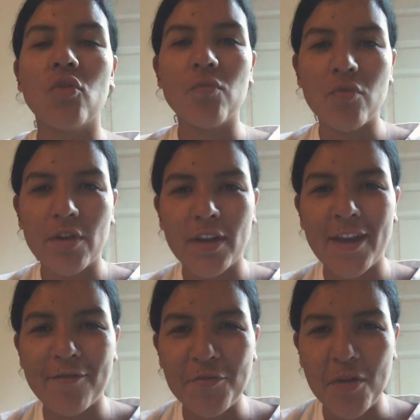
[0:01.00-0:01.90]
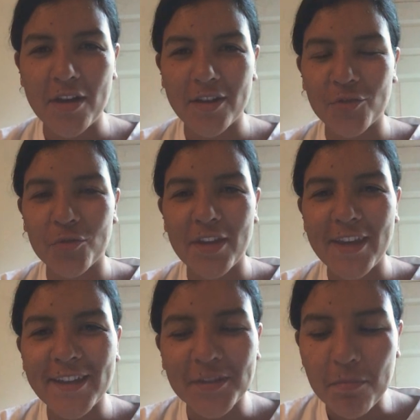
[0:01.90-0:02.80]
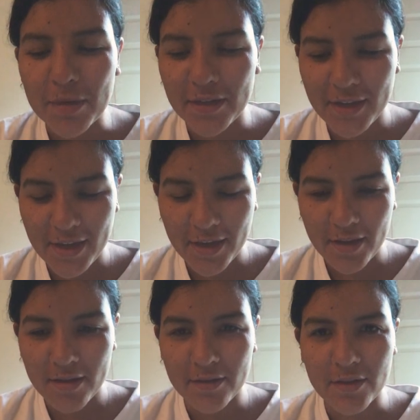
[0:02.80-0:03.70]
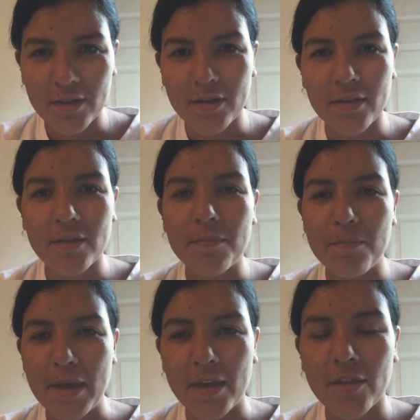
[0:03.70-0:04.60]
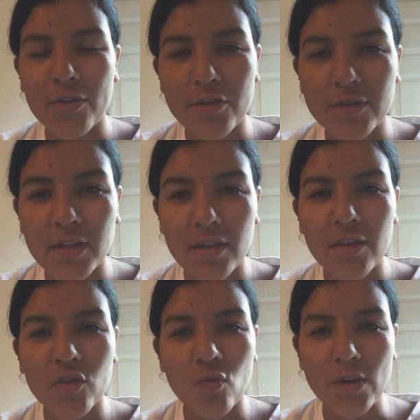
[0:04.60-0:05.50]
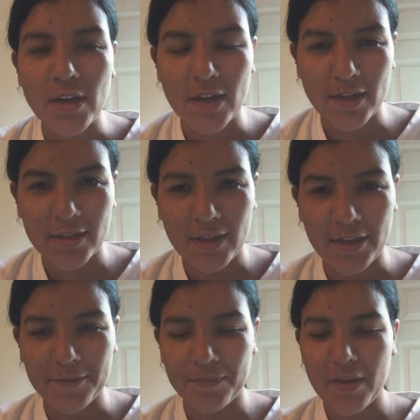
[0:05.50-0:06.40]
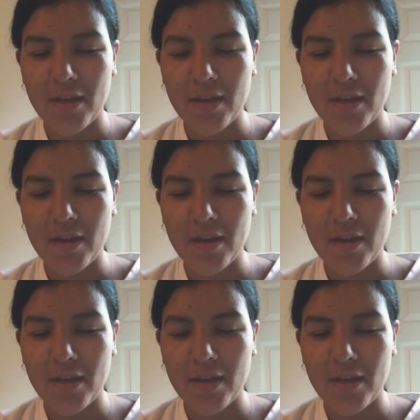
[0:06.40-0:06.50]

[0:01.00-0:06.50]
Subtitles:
Good morning, everybody. Today is Monday, the May 13th, 2019.